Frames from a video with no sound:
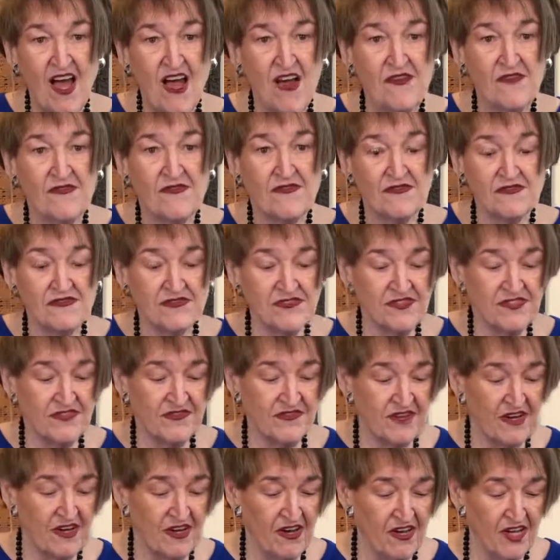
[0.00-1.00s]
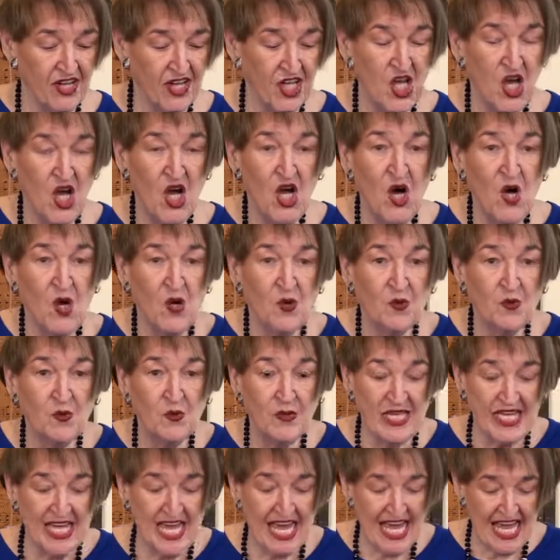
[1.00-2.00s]
First of all,
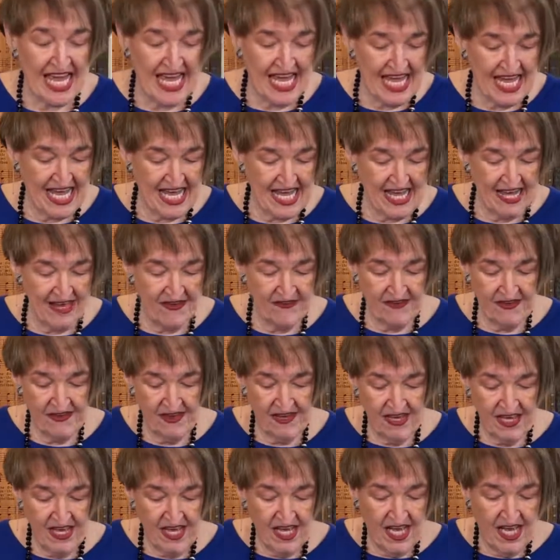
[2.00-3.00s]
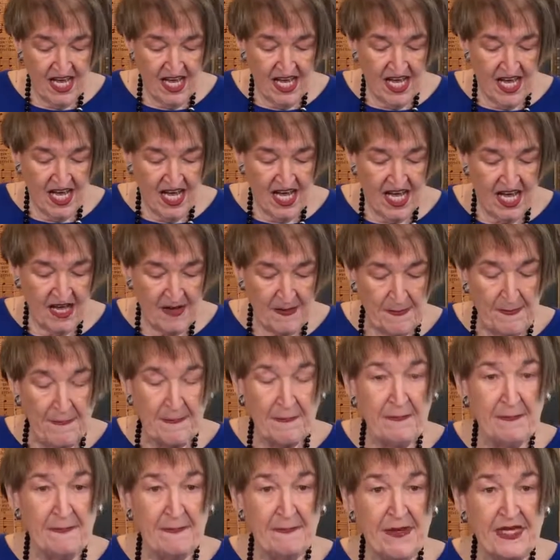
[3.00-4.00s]
we have
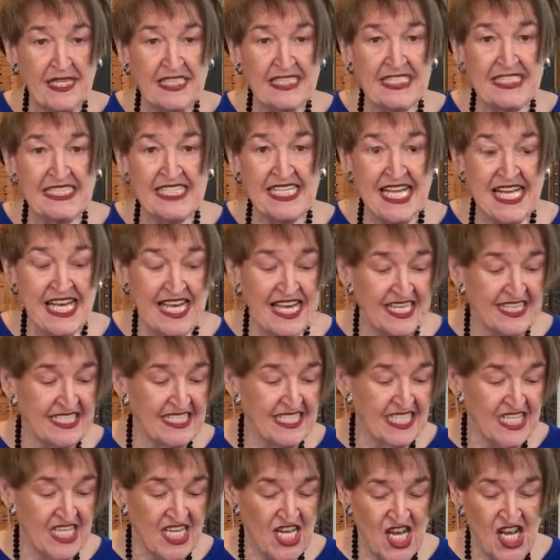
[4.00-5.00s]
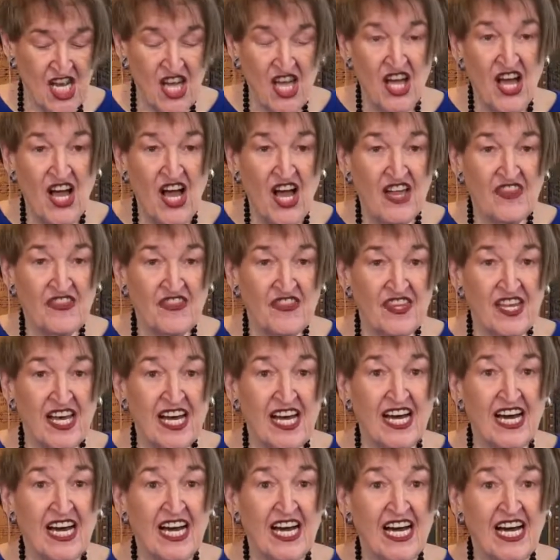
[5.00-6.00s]
Benadad,
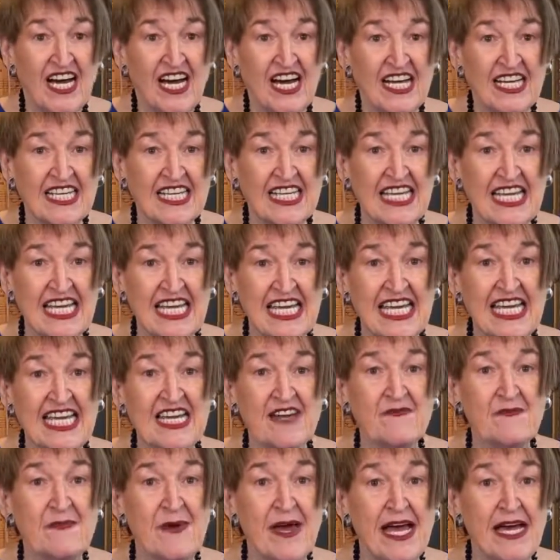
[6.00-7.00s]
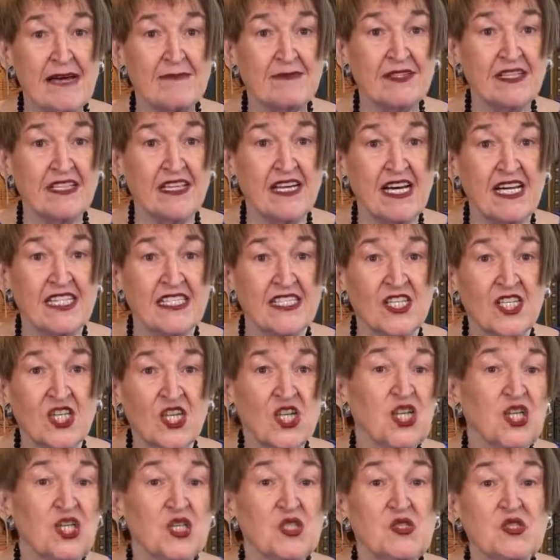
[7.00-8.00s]
the king of Babylon,
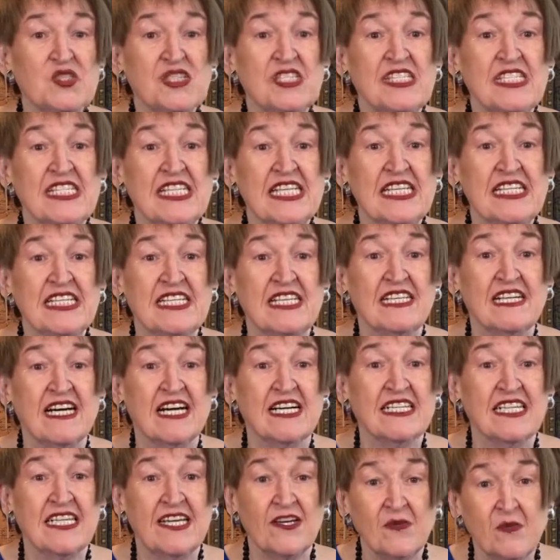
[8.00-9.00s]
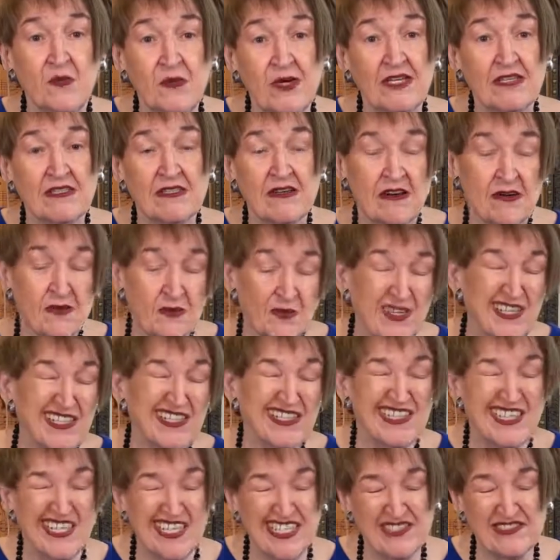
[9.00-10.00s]
who sent a get-well card,
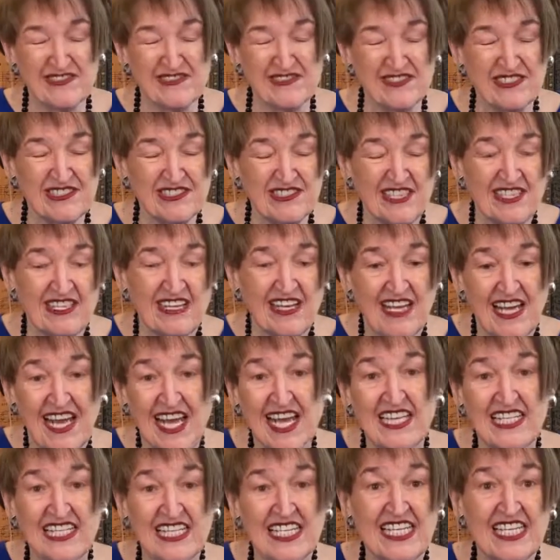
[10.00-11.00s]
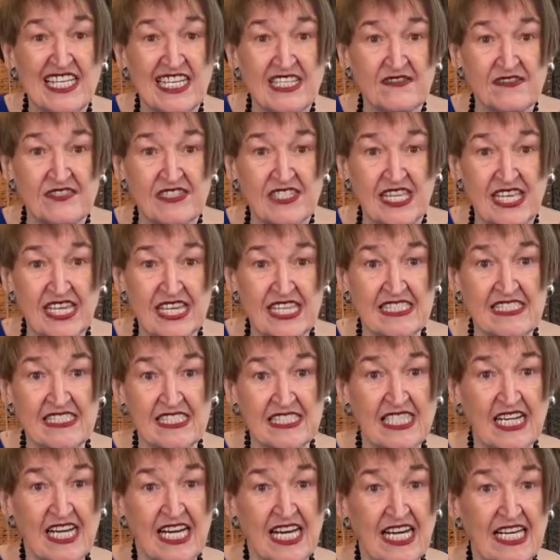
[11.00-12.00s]
letters and gifts to
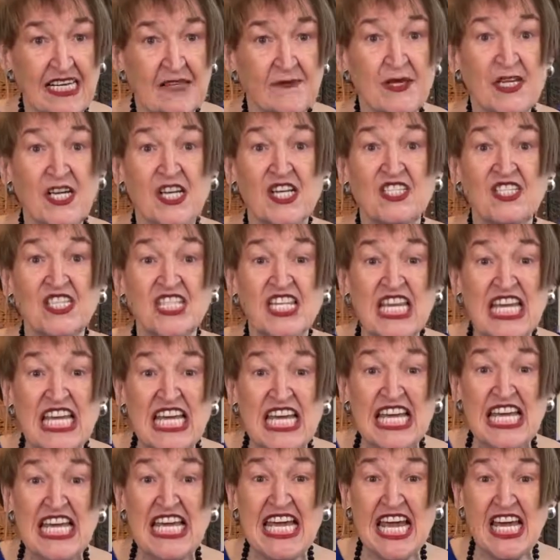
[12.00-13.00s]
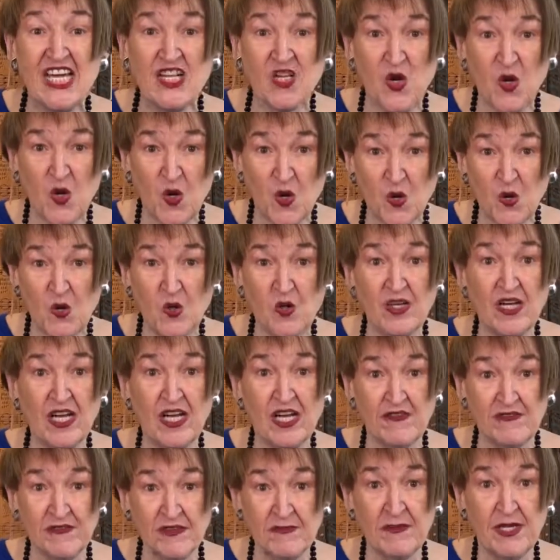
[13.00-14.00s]
Hezekiah because he had heard
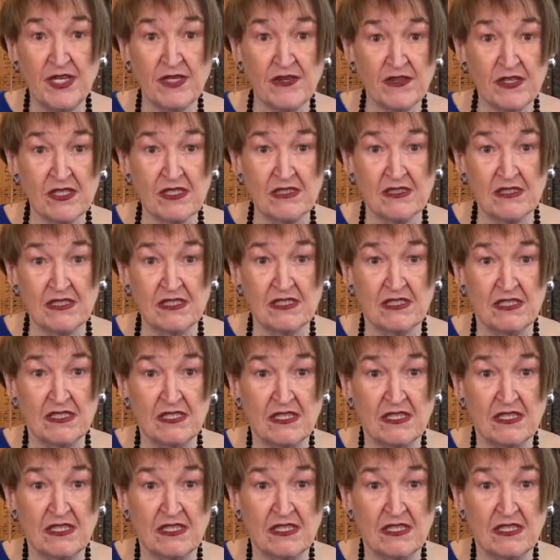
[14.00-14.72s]
of the miracle.